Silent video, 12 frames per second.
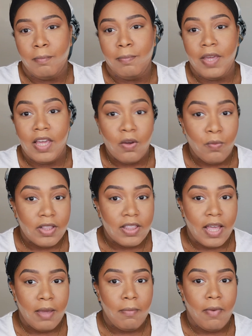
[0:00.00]
being with
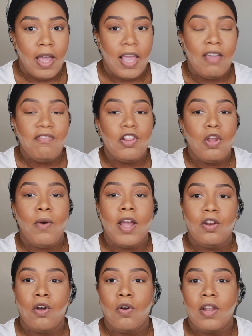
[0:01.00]
them, even though I
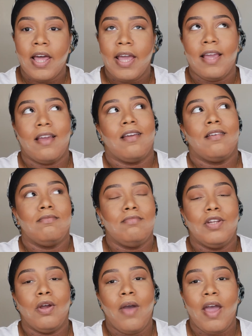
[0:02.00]
know, like,
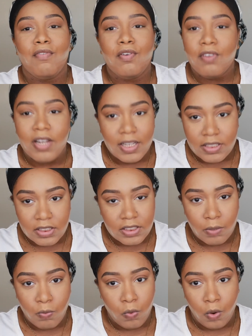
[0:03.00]
you know, every
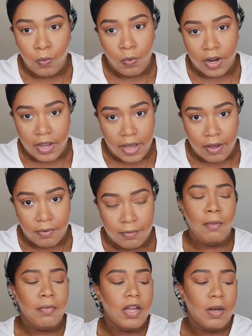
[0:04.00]
relationship won't work out.
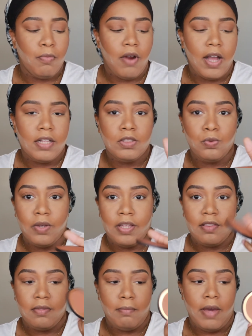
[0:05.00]
I'm gonna bronze
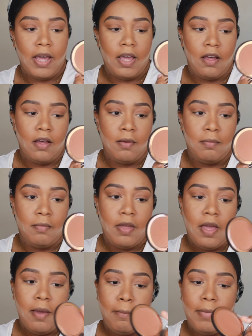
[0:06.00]
with my um,
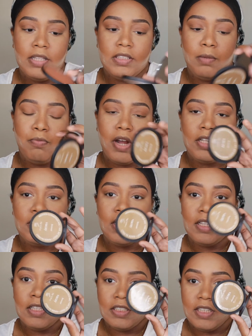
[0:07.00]
Mented
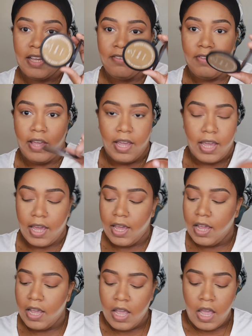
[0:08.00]
bronzer in the shade
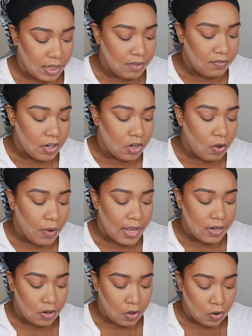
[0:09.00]
Vacay. Even though I
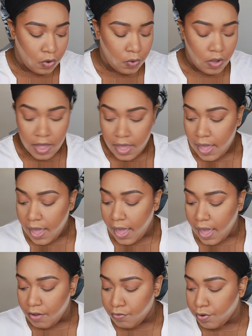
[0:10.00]
know
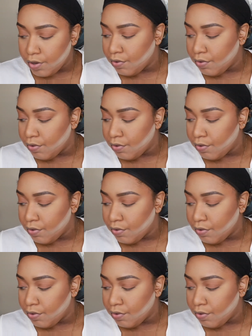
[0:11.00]
every